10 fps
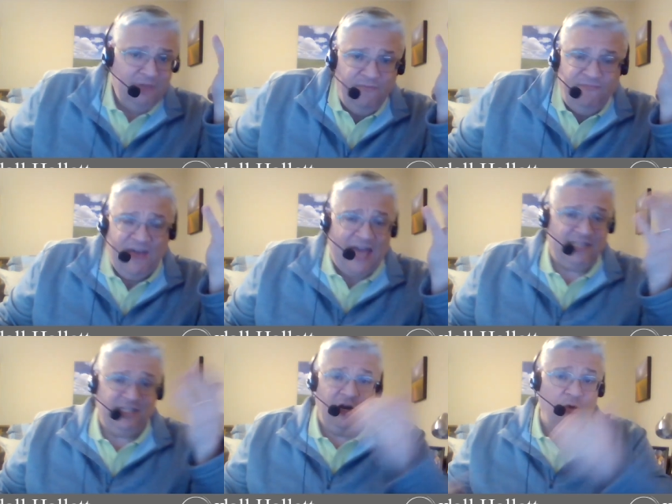
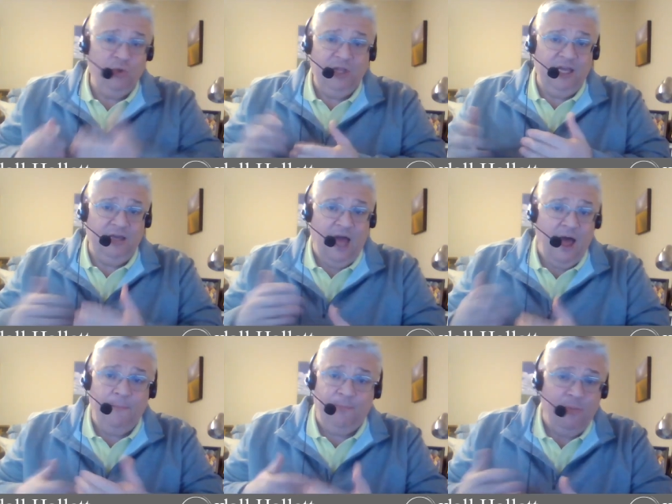effects that are really
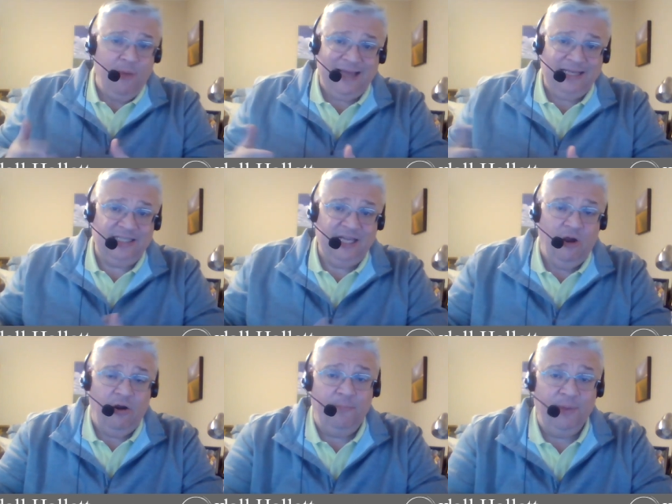
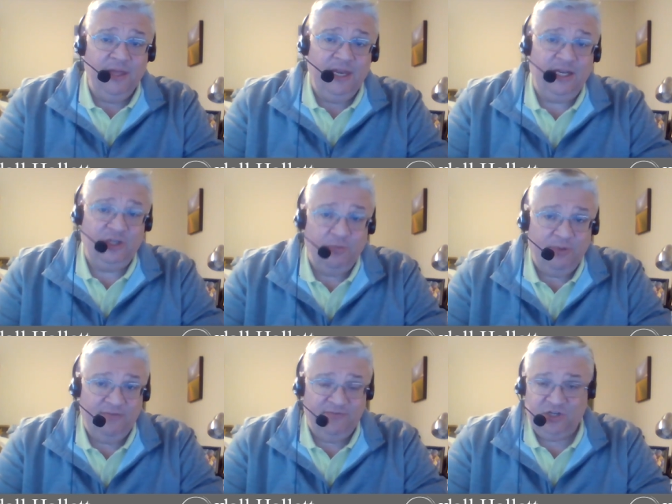compromising our ability to
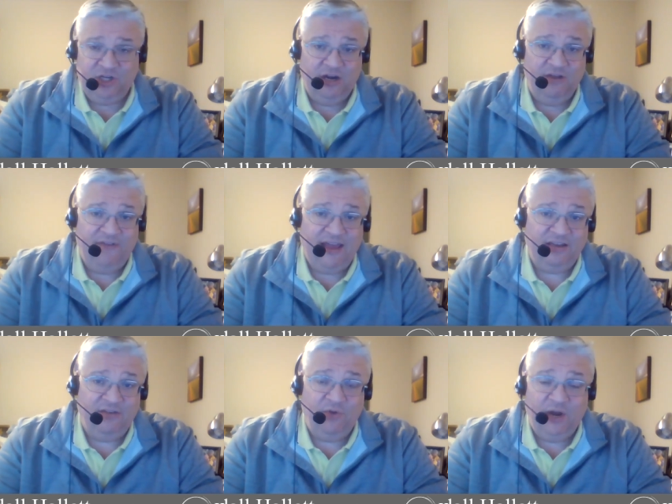be efficient and
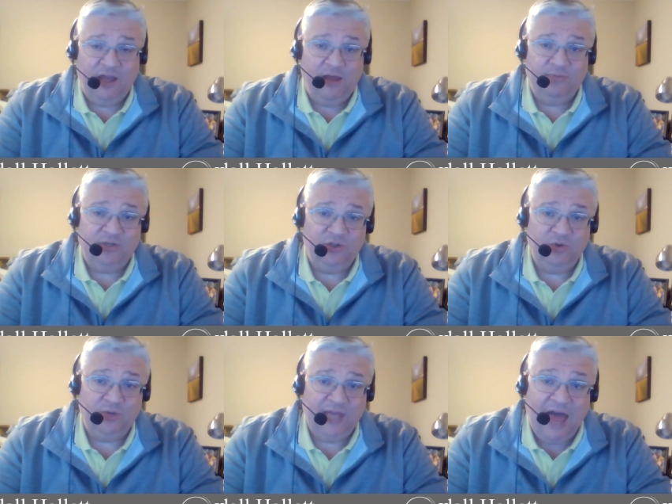effective when it comes
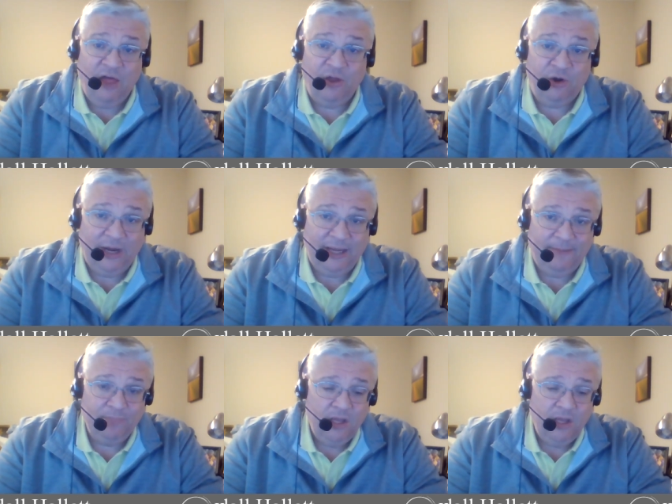to calendaring.